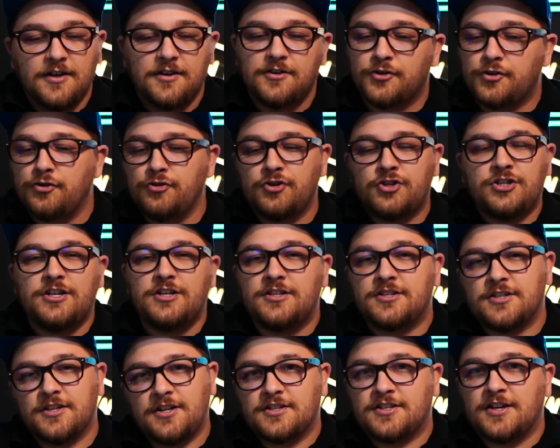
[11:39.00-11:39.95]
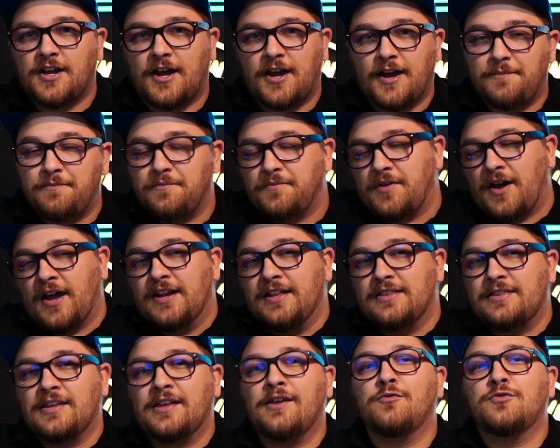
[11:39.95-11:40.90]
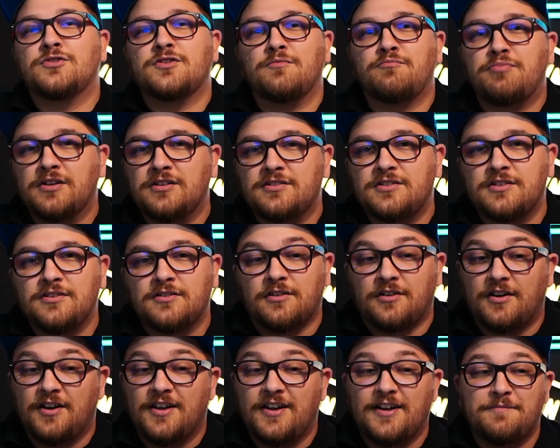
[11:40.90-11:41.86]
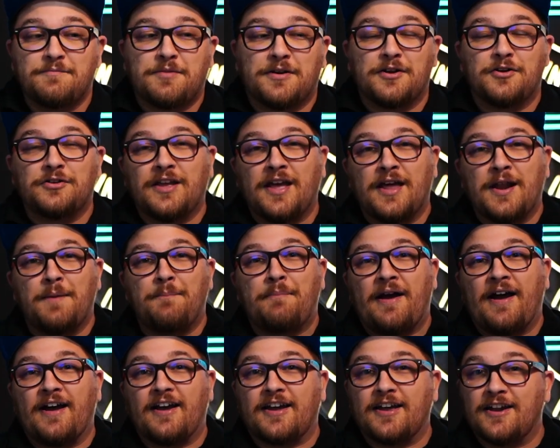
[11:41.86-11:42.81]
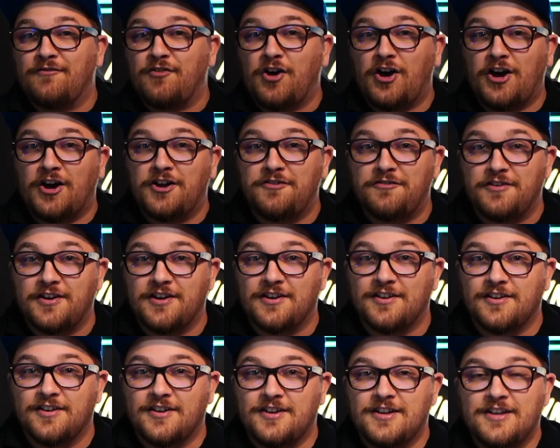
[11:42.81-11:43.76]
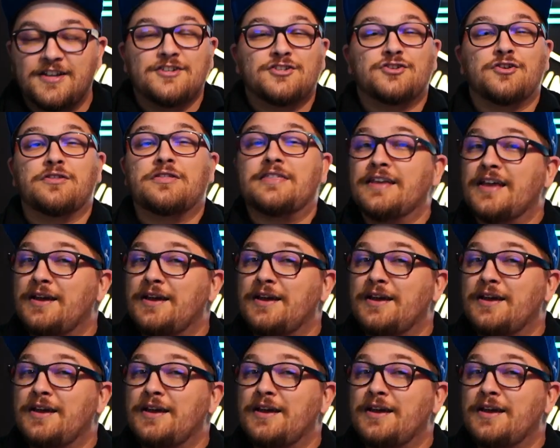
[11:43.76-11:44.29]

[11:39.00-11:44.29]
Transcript: 2 sheets at a time. I didn't think it was a big deal, but I only had a packet of 100. So think